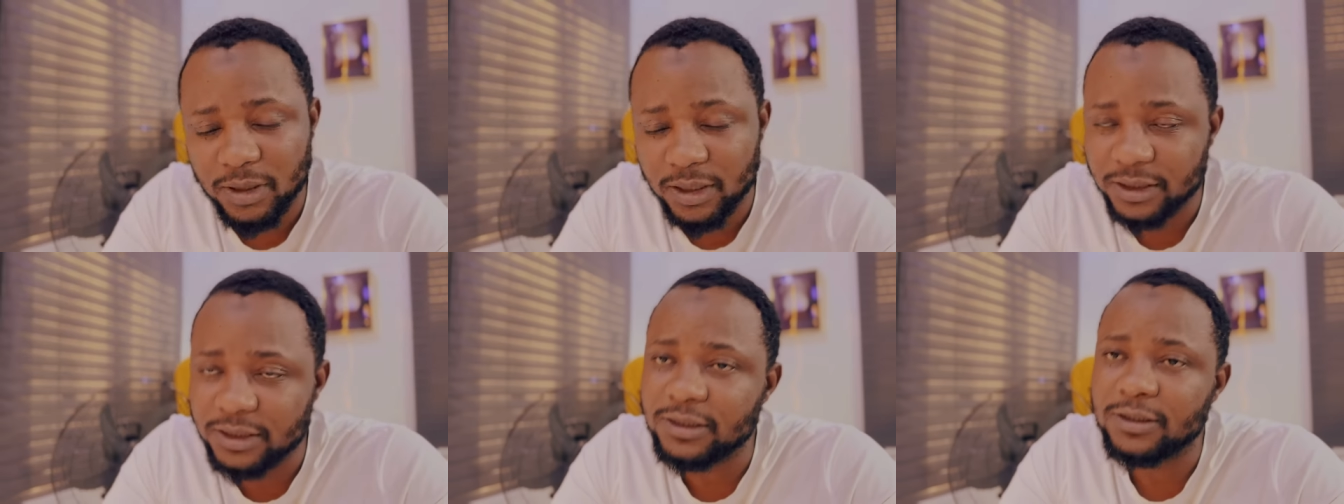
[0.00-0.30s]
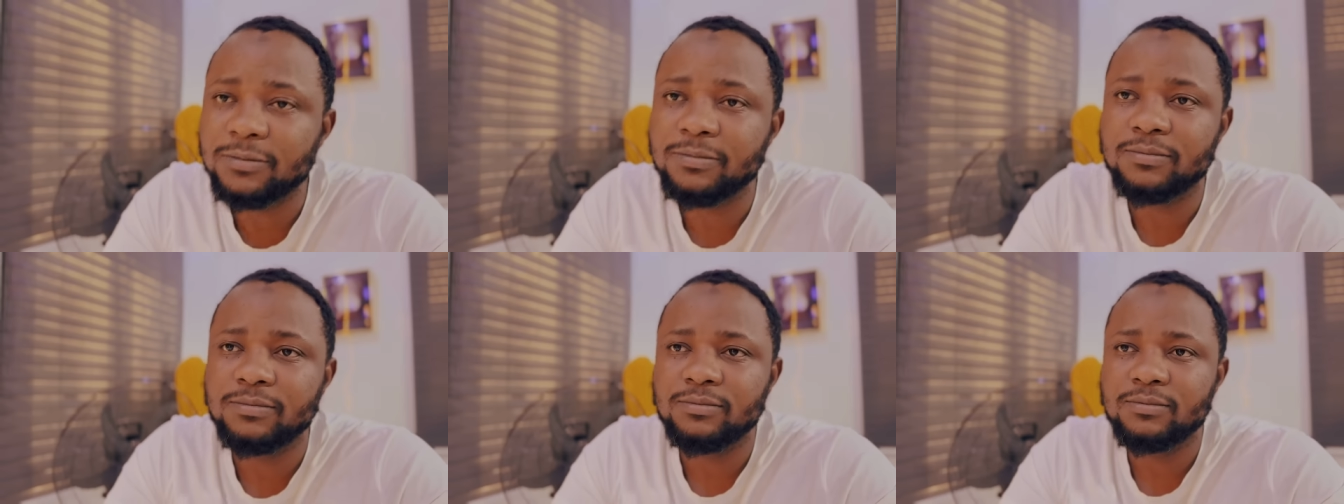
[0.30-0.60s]
but
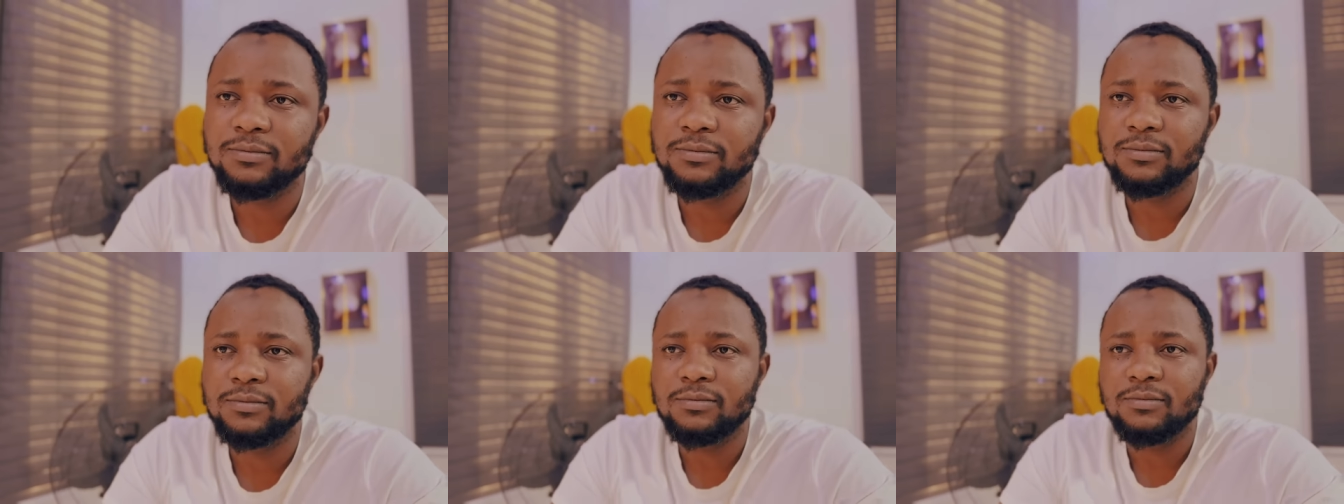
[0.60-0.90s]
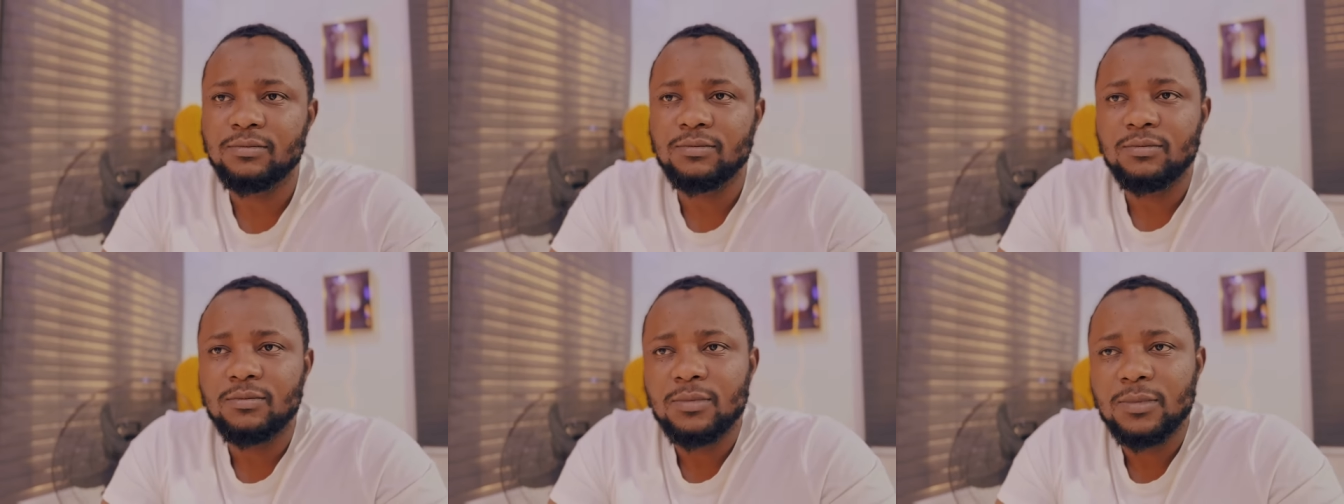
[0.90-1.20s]

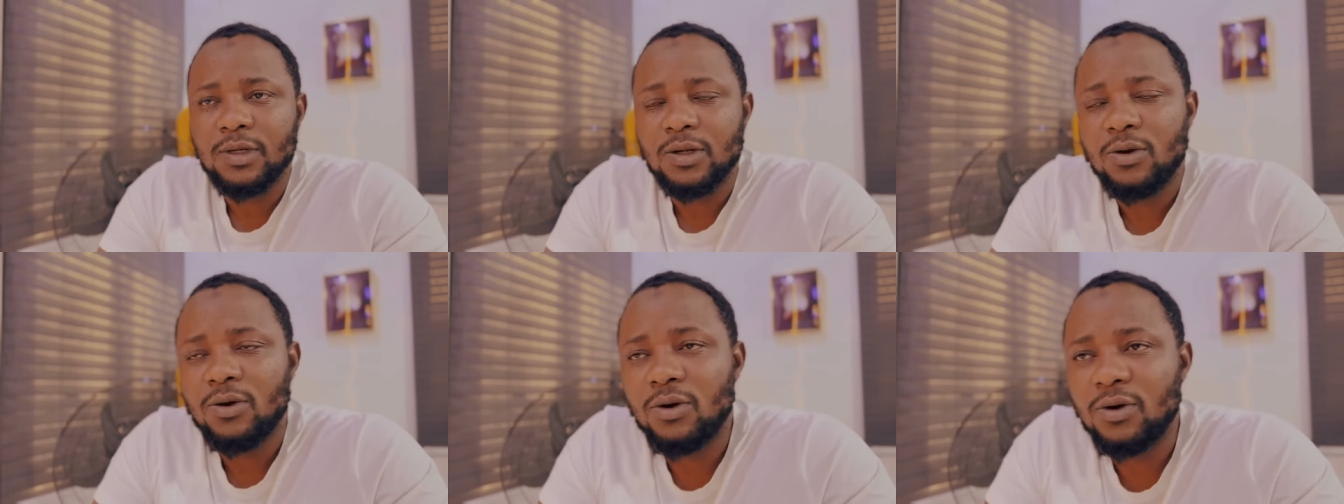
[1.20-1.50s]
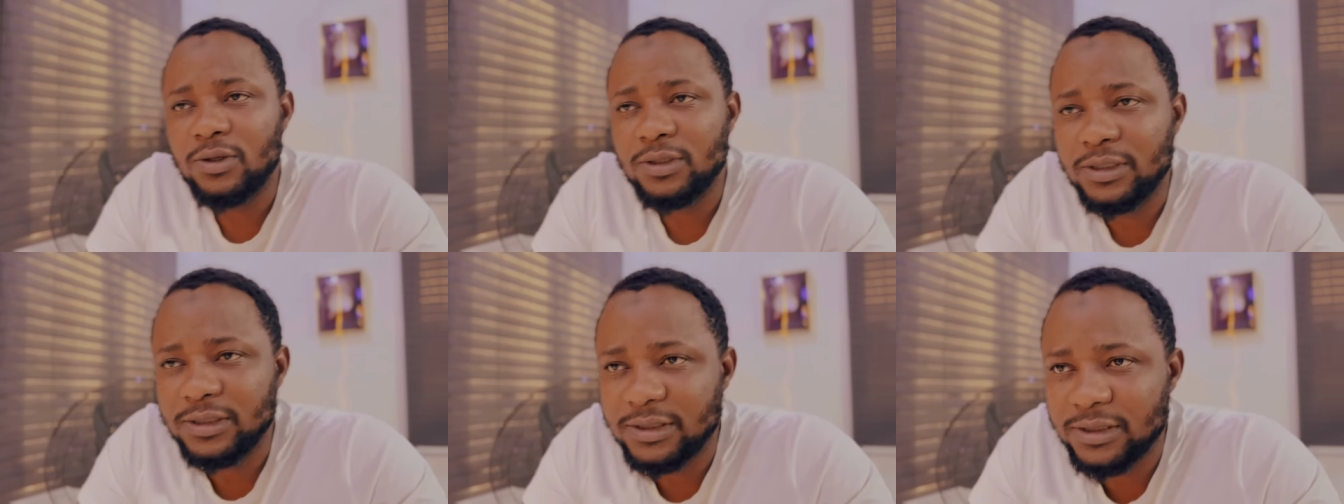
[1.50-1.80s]

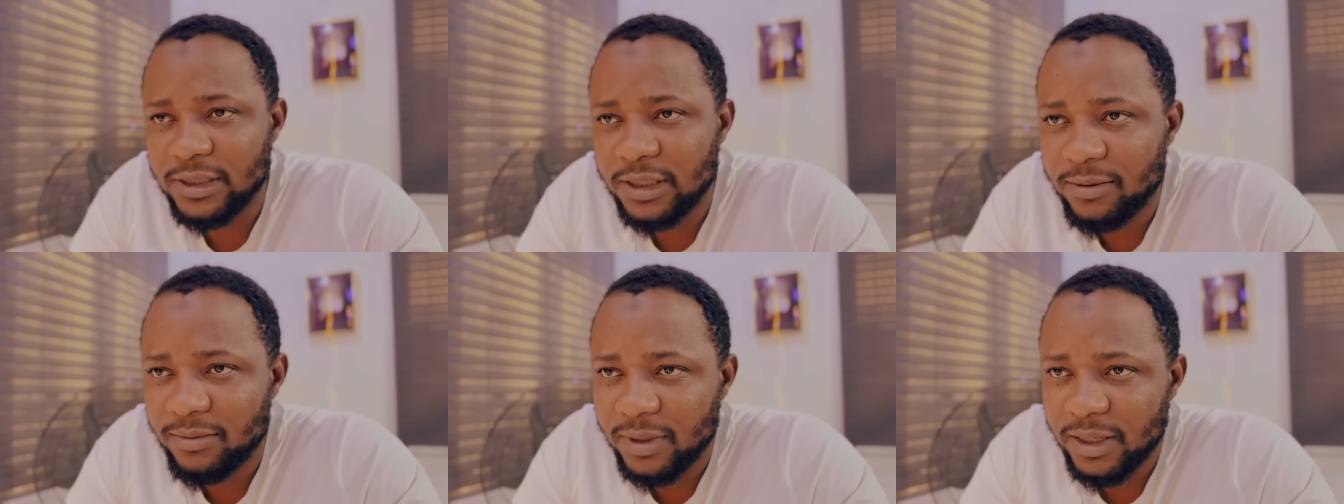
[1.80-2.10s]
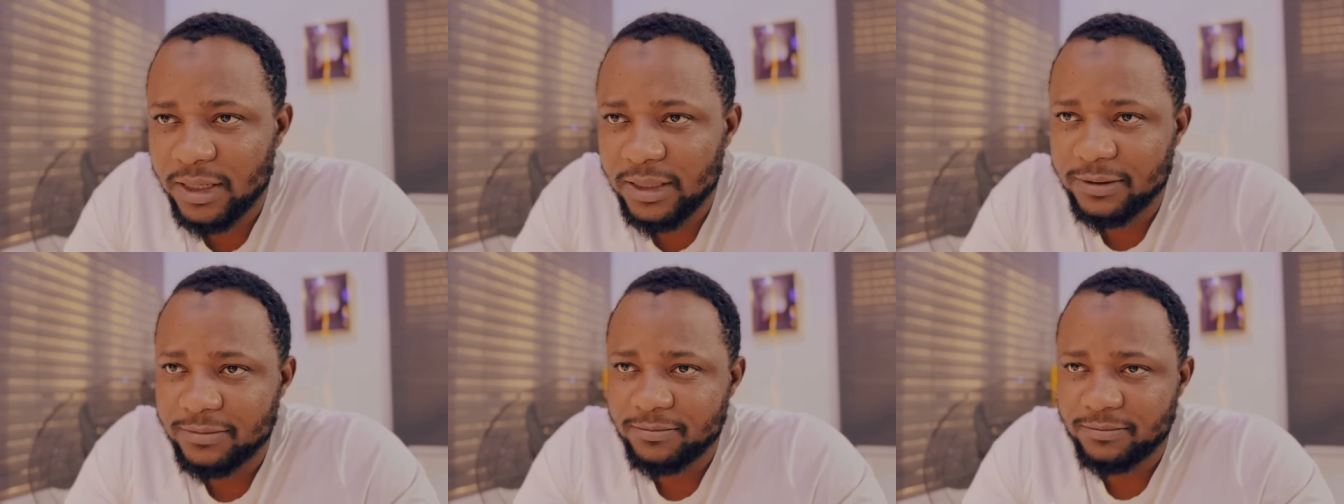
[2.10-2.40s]
all the same,
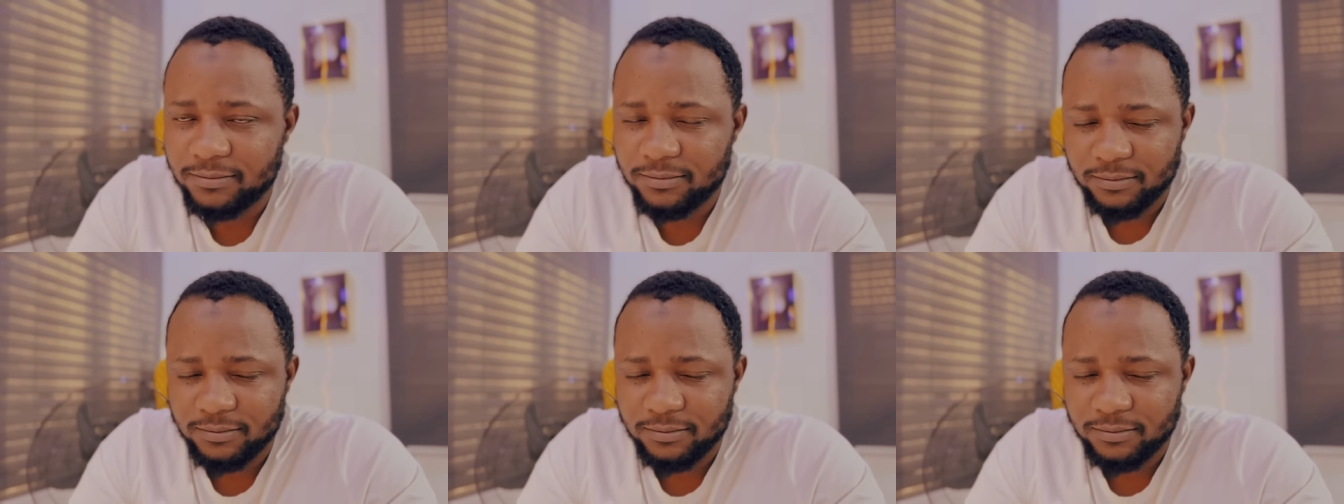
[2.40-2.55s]
man.